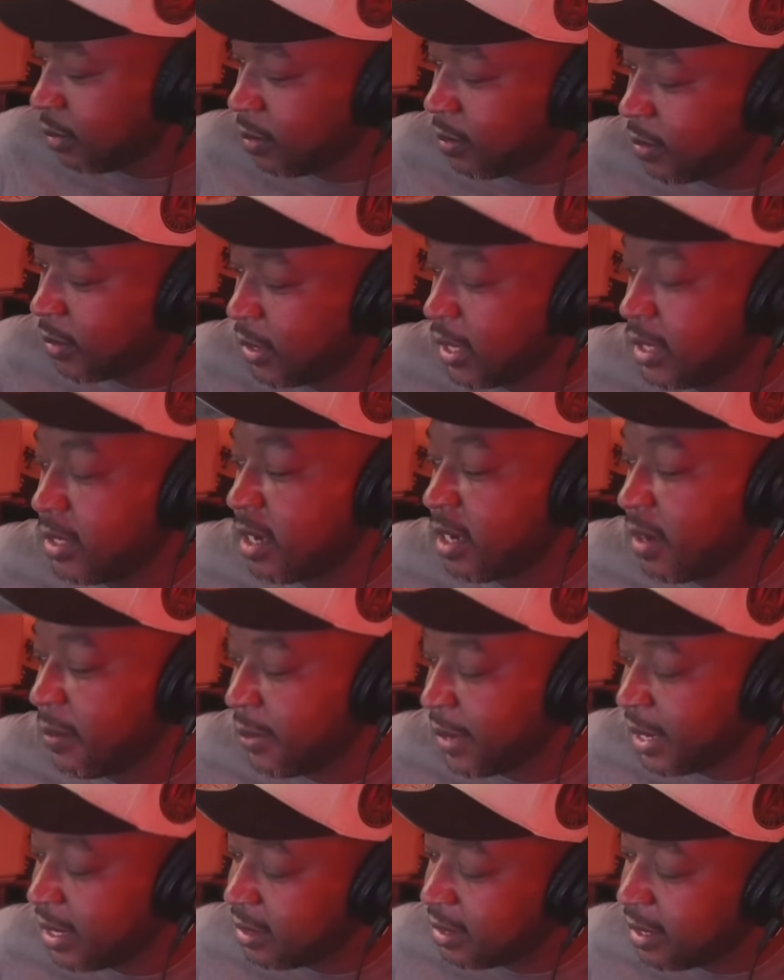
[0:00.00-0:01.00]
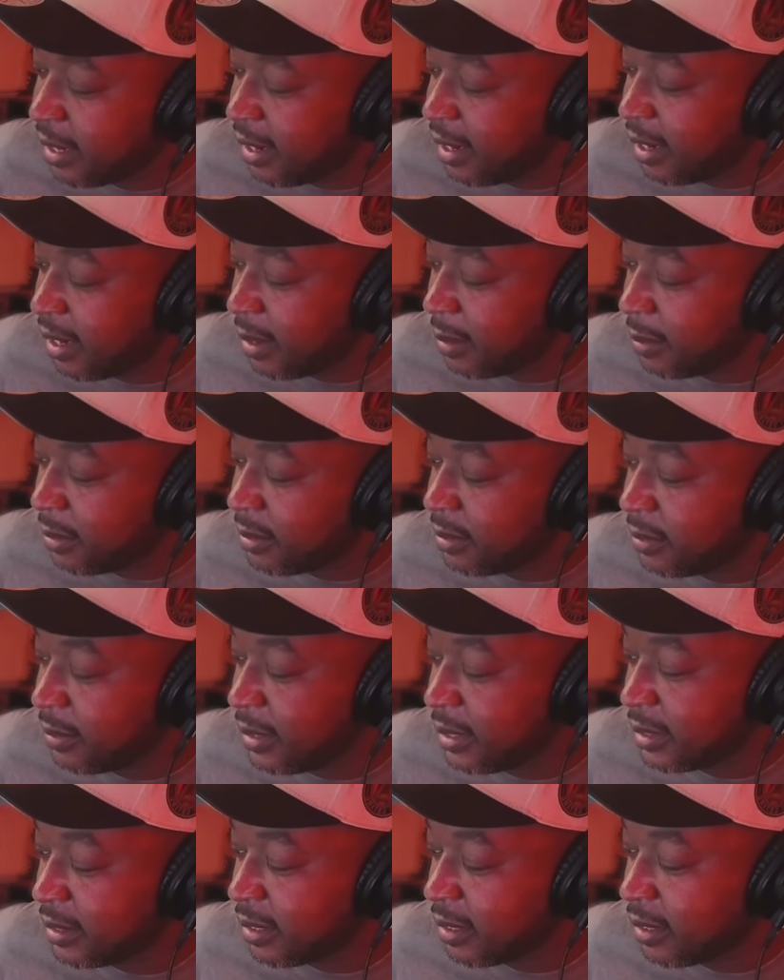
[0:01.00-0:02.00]
We can talk base caps. We
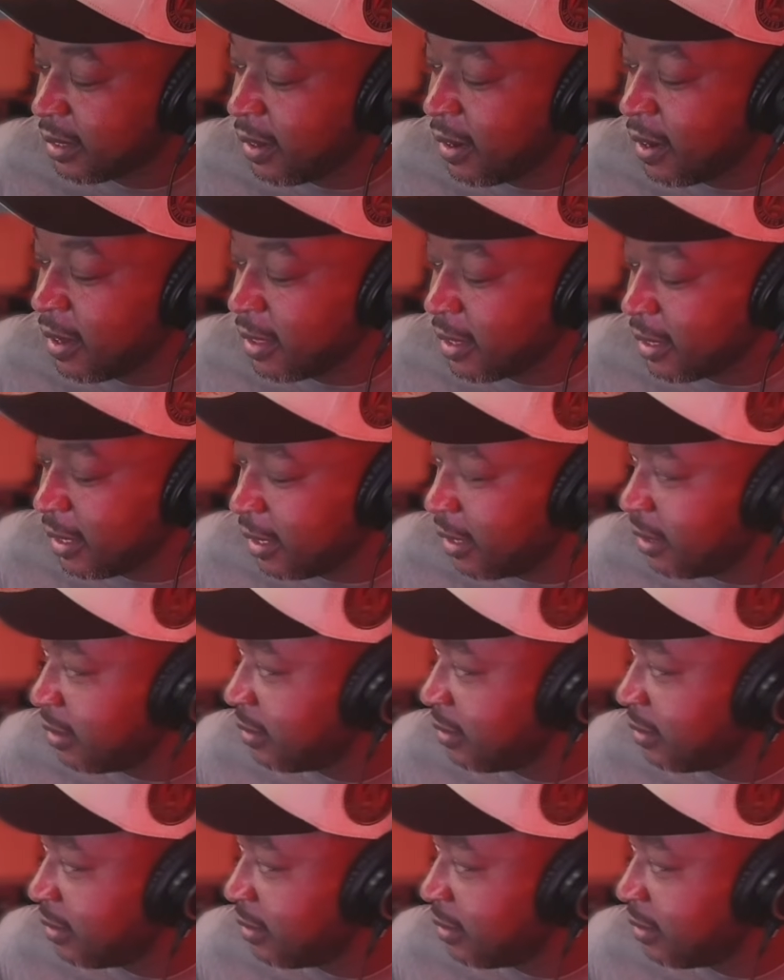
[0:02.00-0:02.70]
can talk all of that.